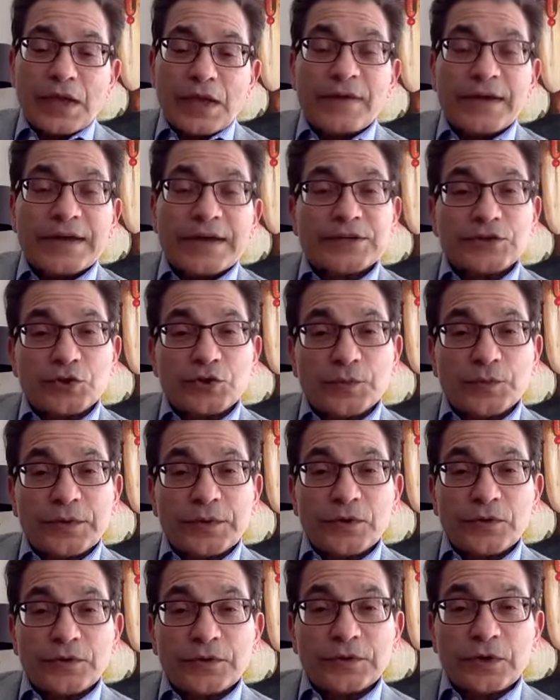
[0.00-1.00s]
invited to
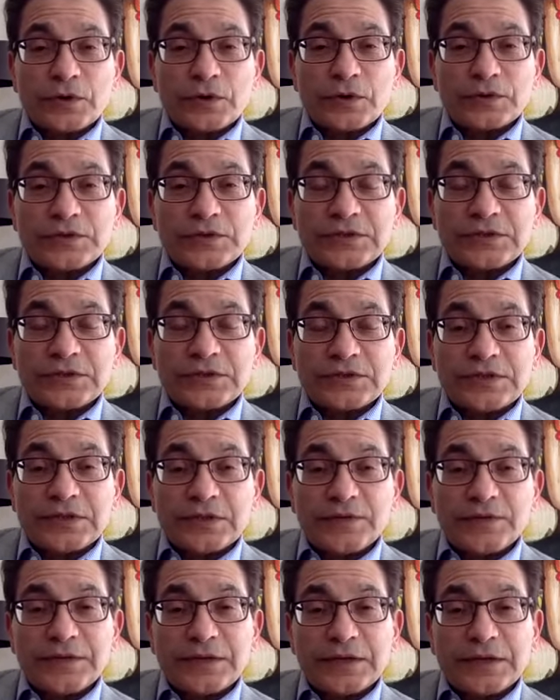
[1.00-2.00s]
be on
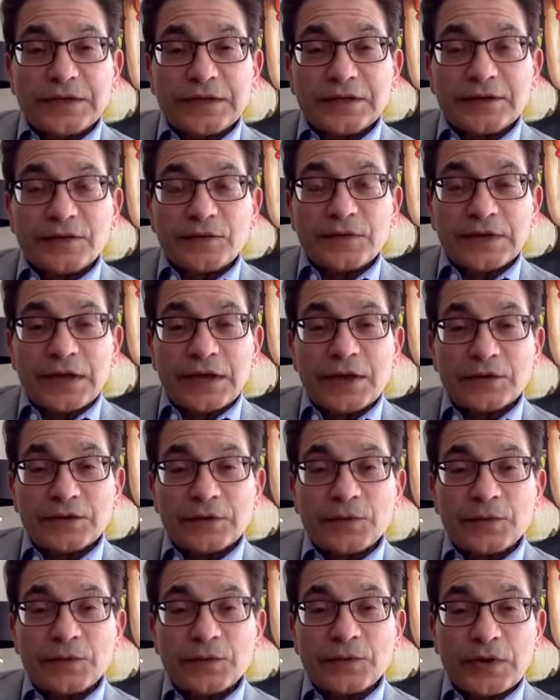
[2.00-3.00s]
TV and read
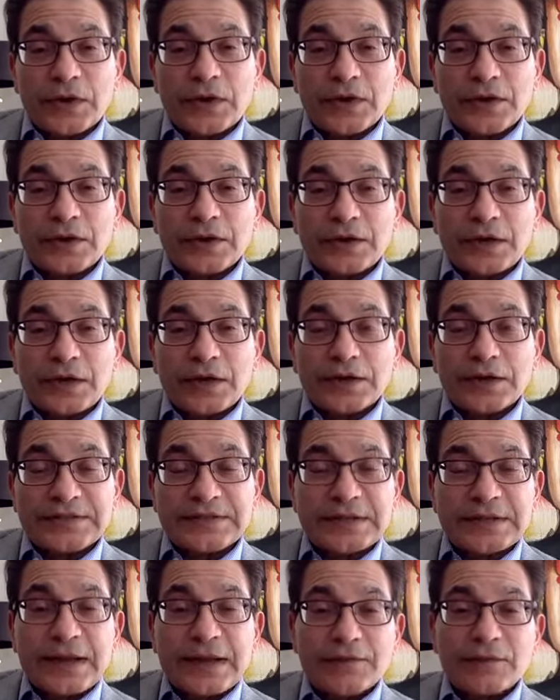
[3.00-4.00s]
out the prayer, and I
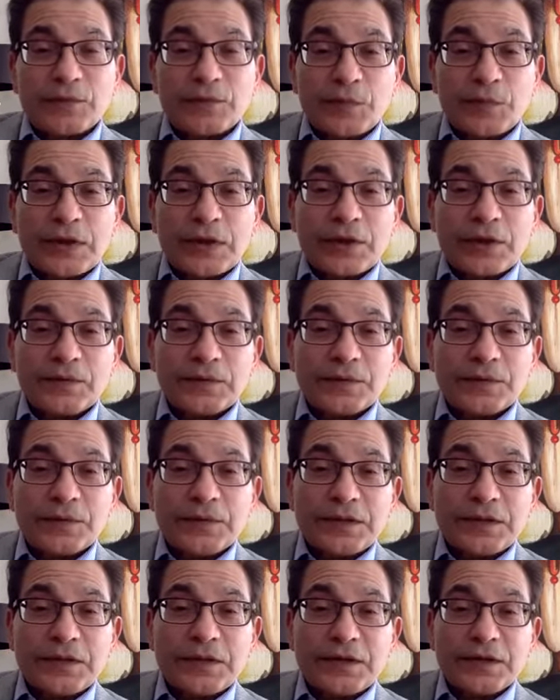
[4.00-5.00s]
still have the prayer with
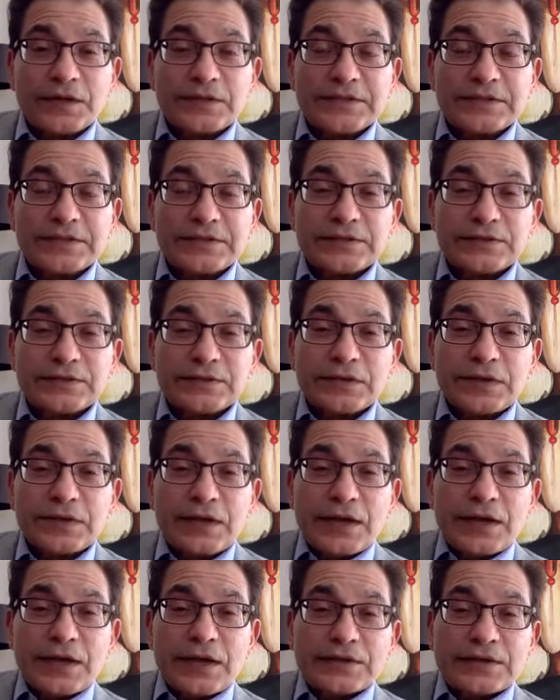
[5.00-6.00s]
me. And
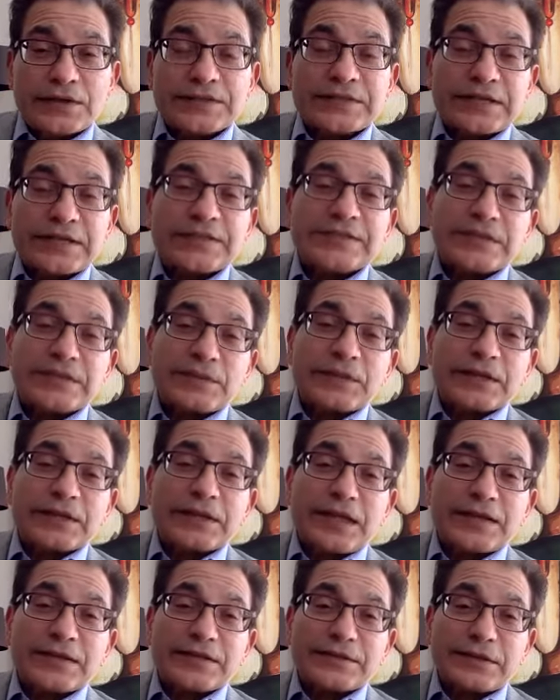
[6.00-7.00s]
it's something
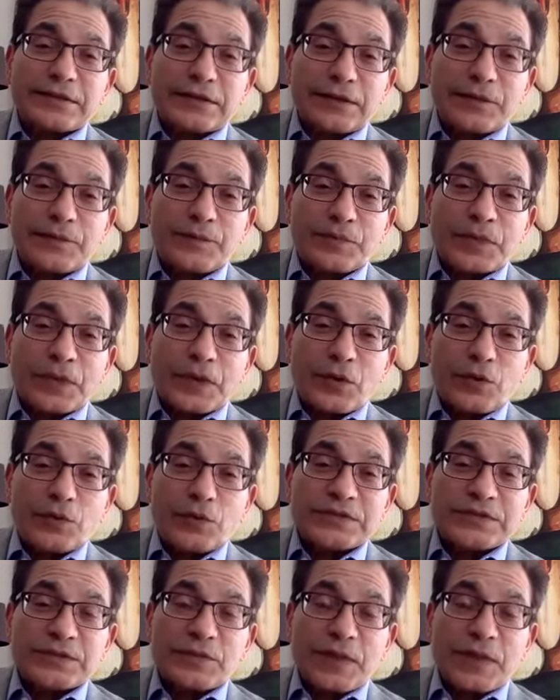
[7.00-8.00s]
that
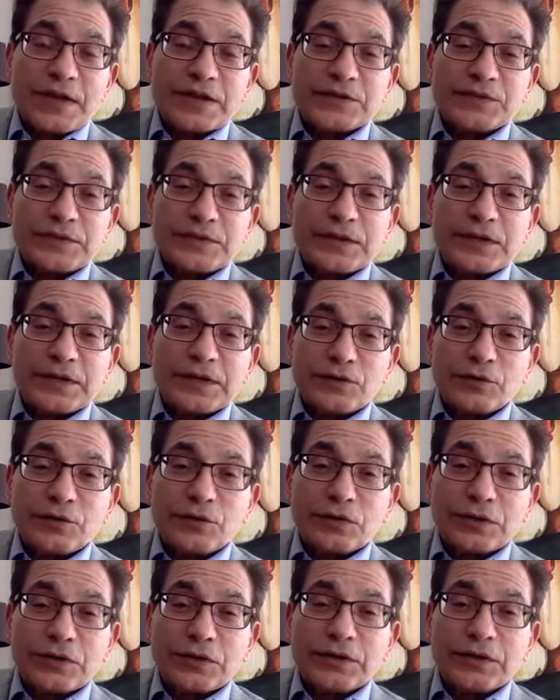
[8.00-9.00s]
always reminds me that,
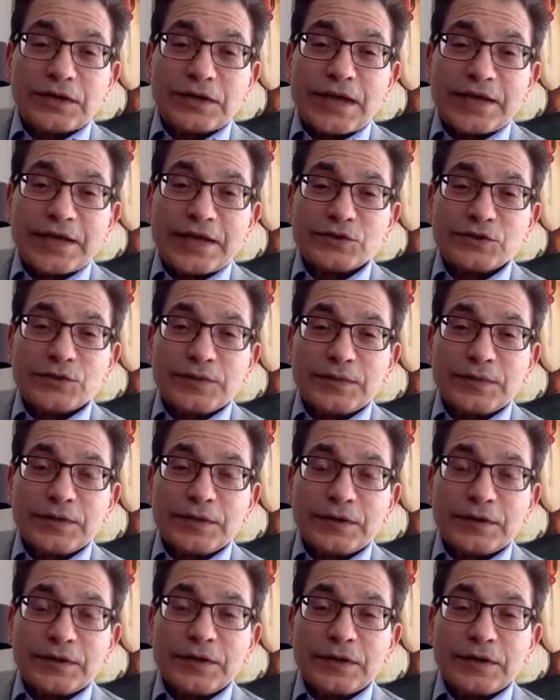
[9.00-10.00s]
look, there has to
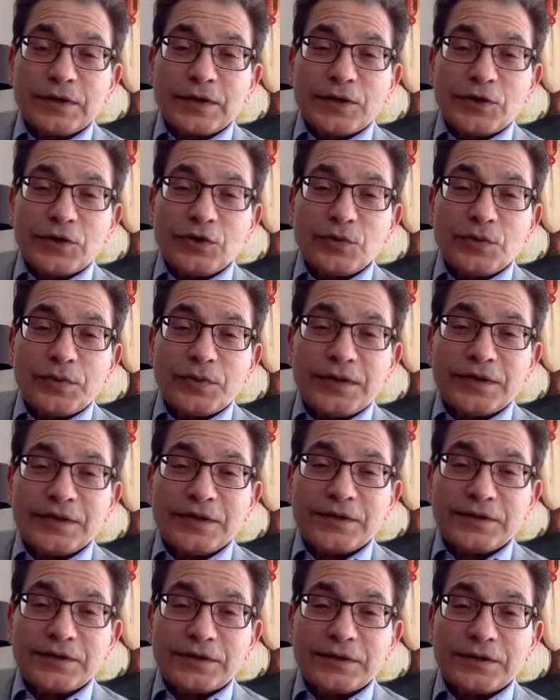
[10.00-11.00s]
be
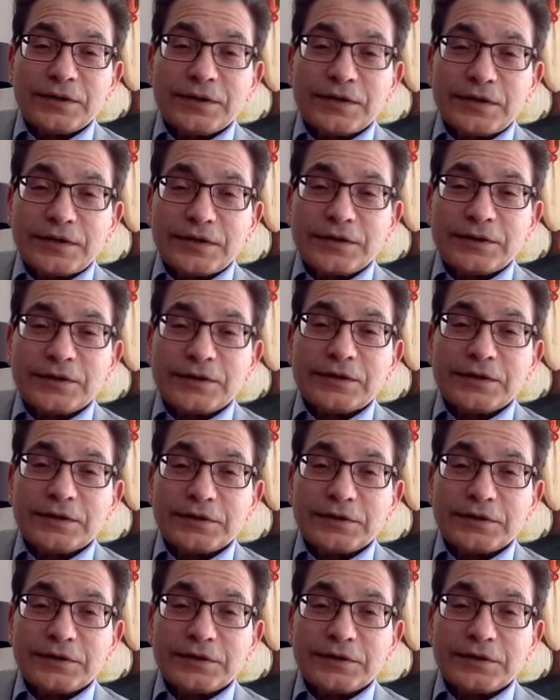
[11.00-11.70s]
humility and